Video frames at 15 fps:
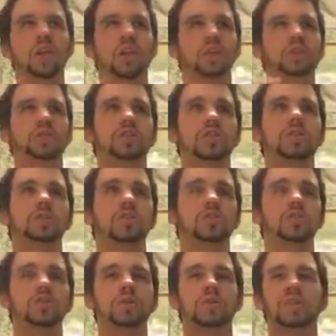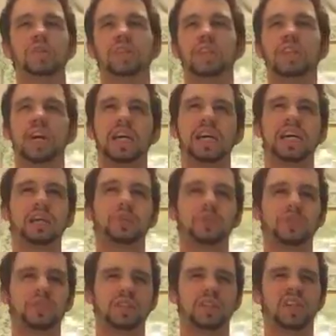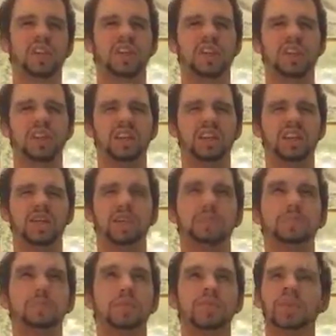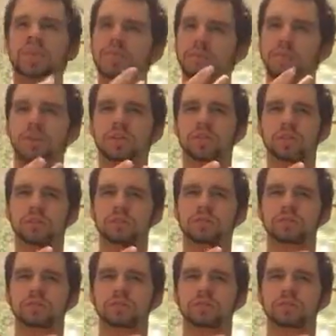Others said my voice sounded like it was deeper.